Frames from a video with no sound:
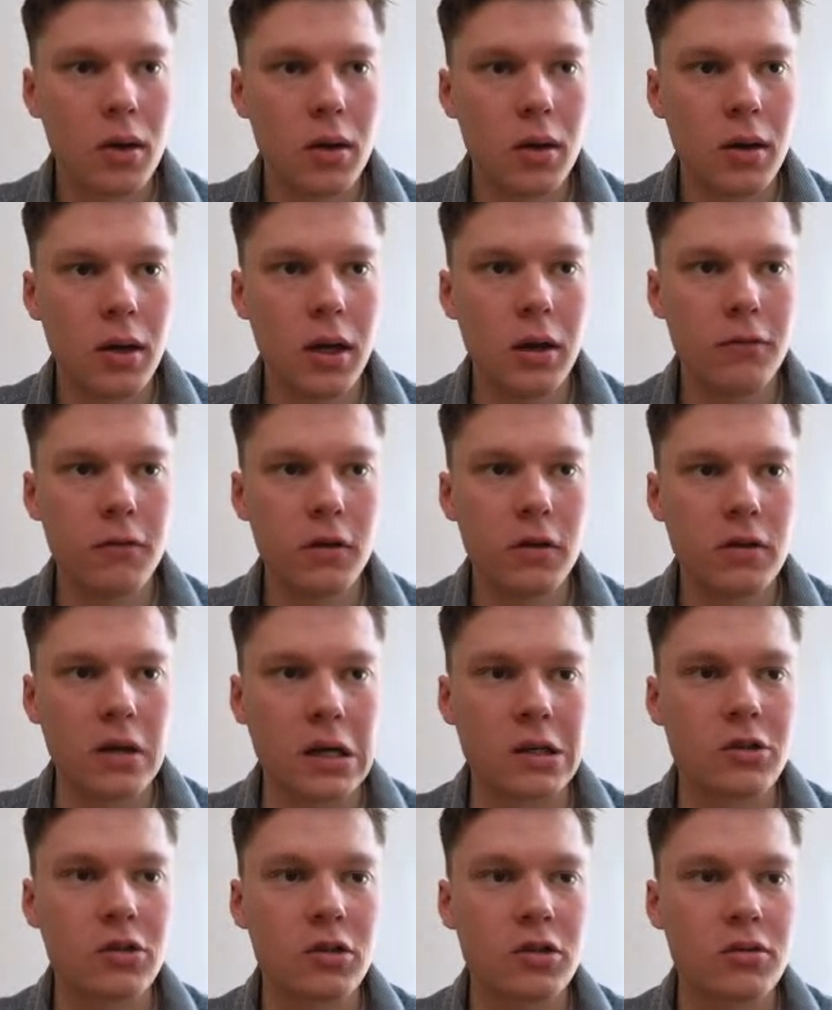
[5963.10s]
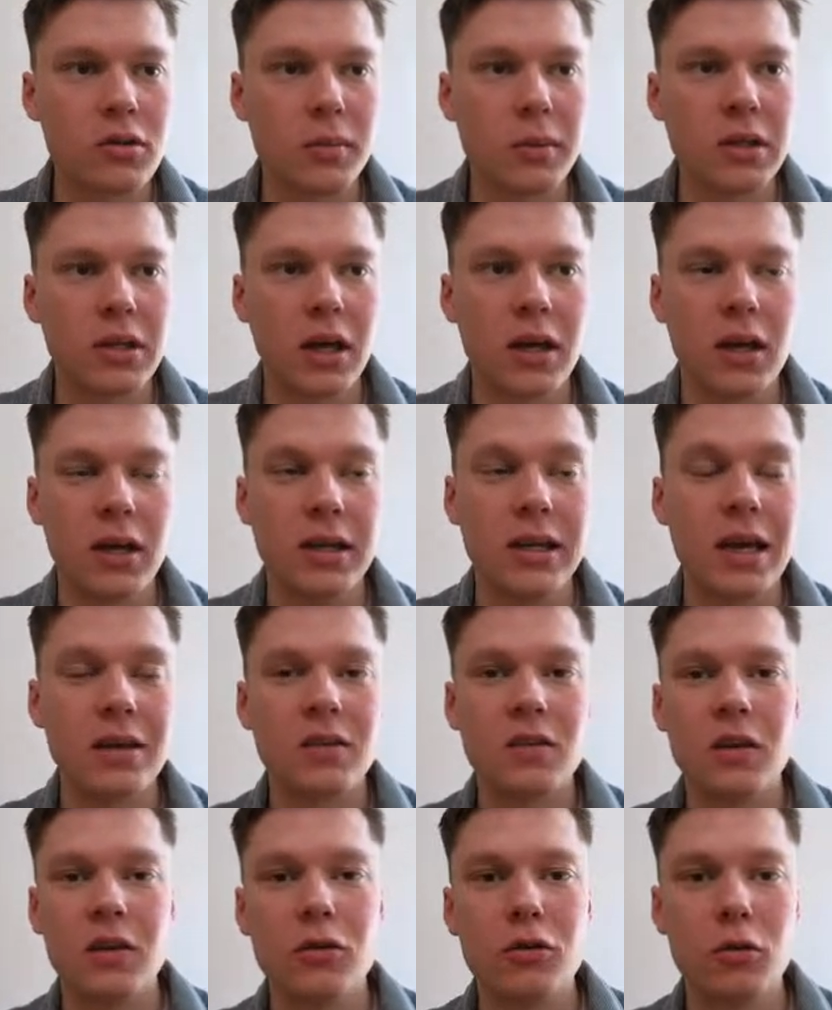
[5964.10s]
If it's actually streaming data, yes,
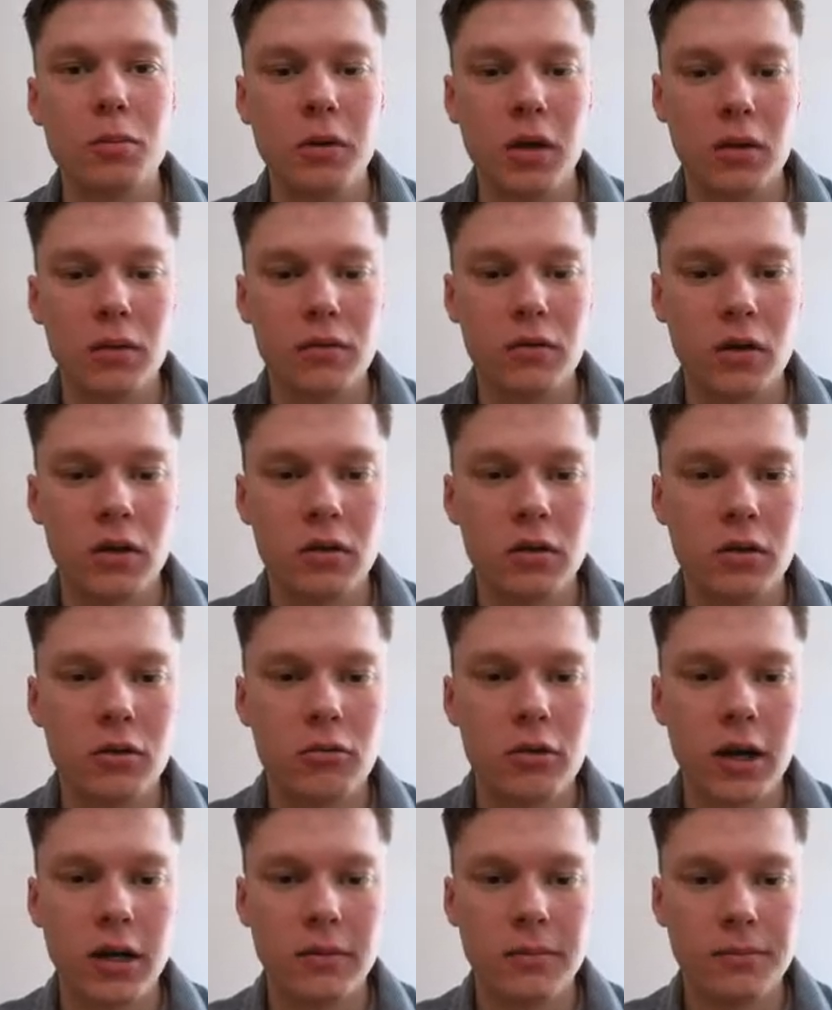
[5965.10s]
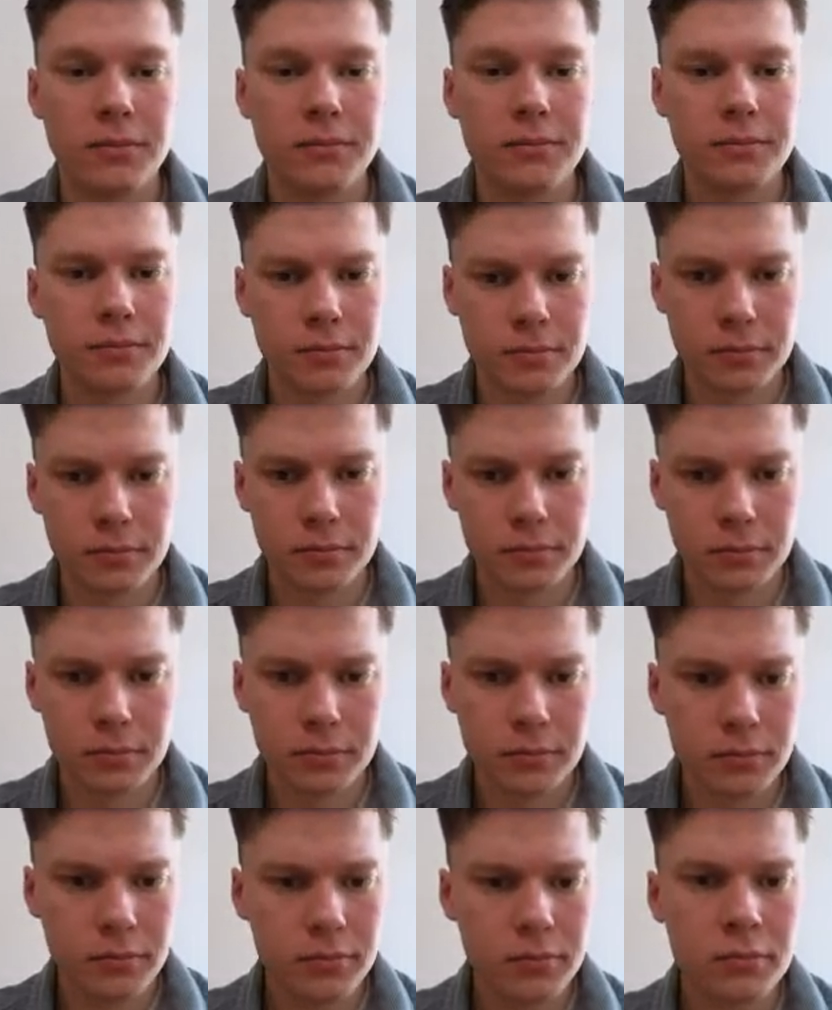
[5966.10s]
it could be infinite. You're right.
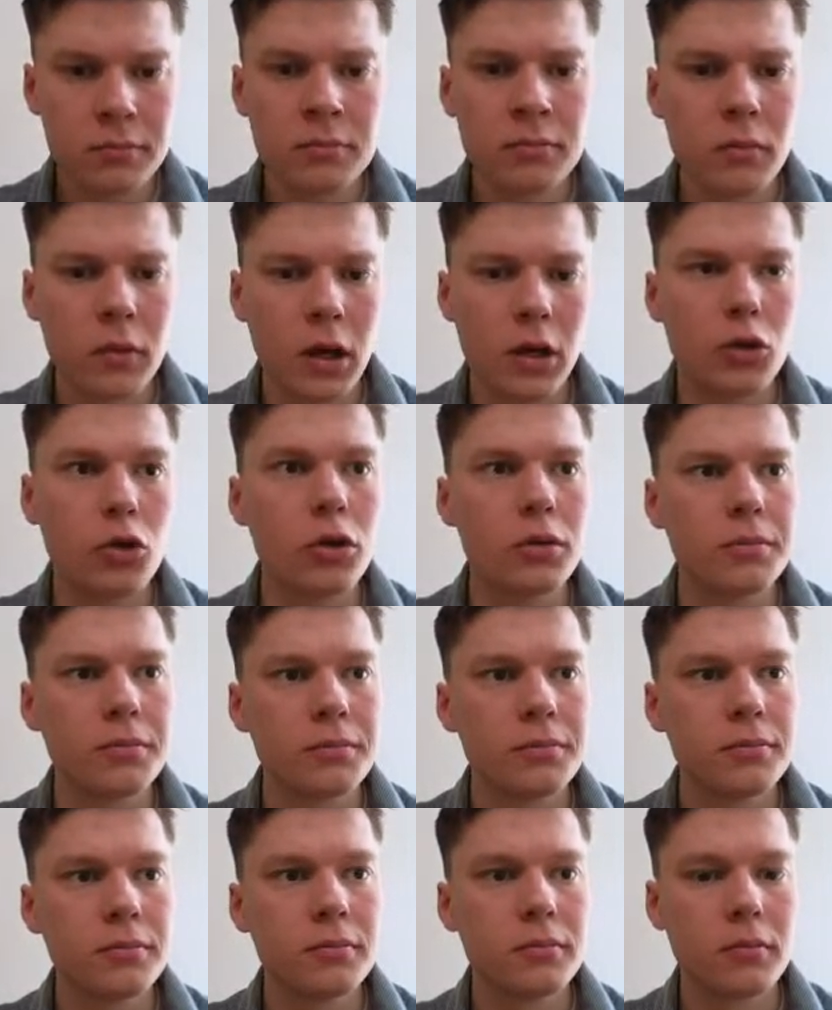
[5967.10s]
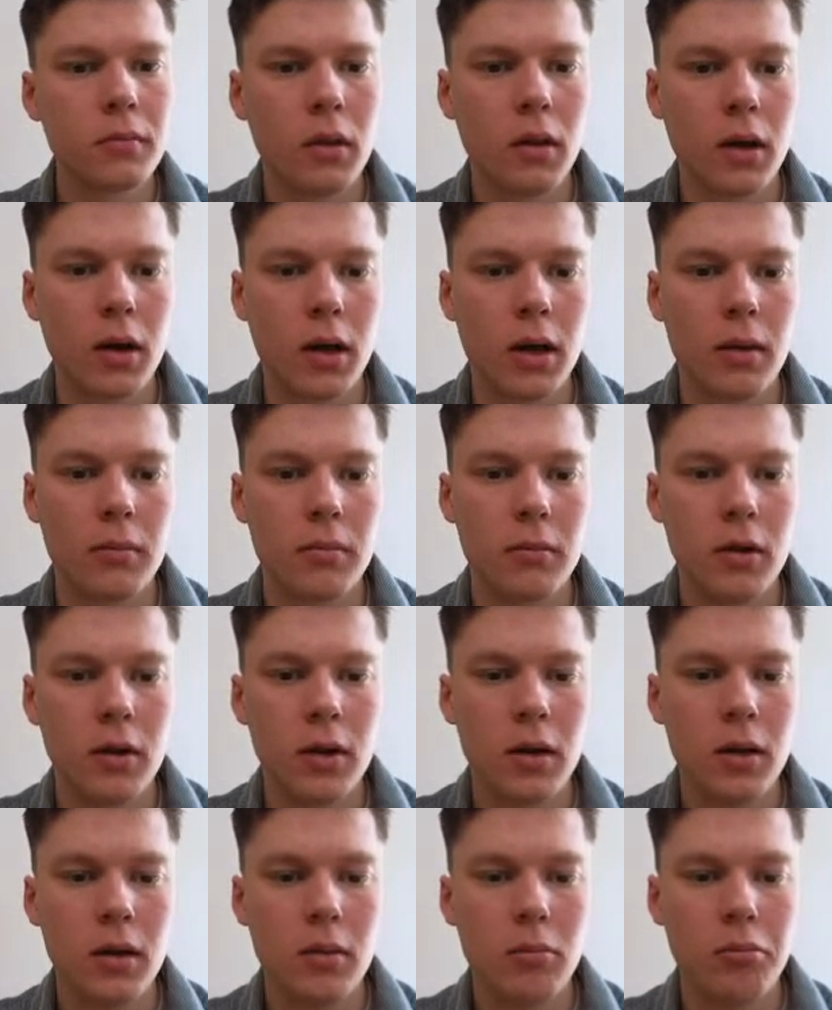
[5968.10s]
It could.
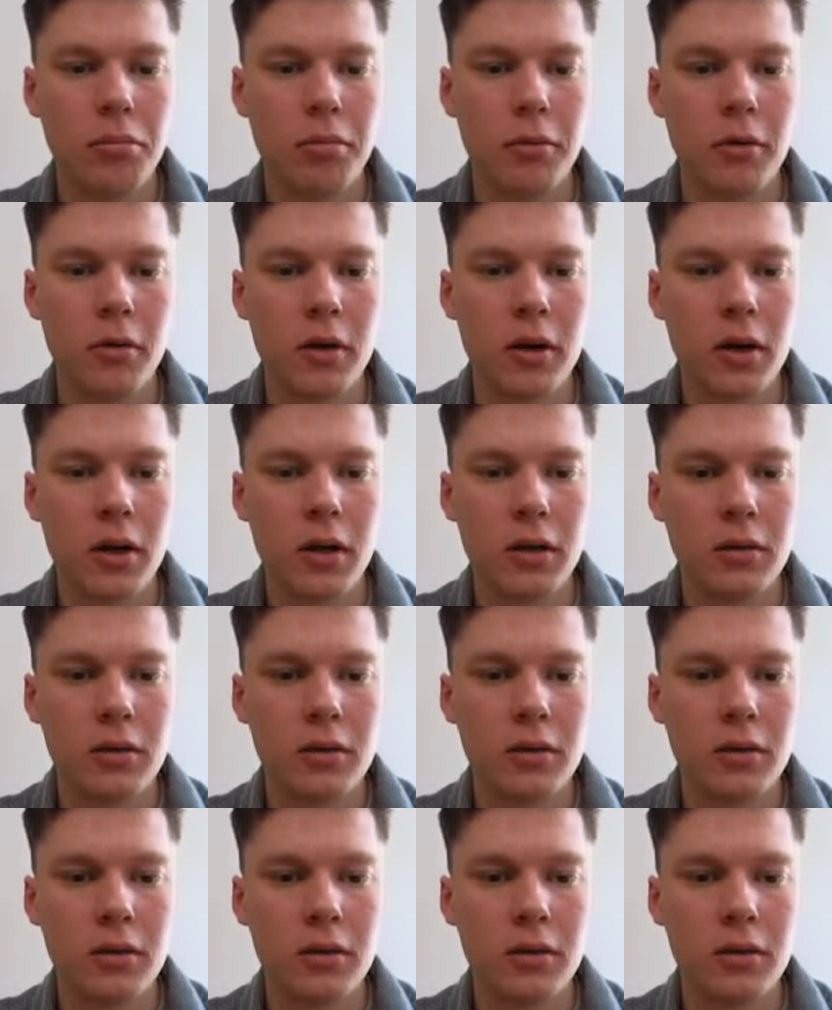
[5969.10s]
But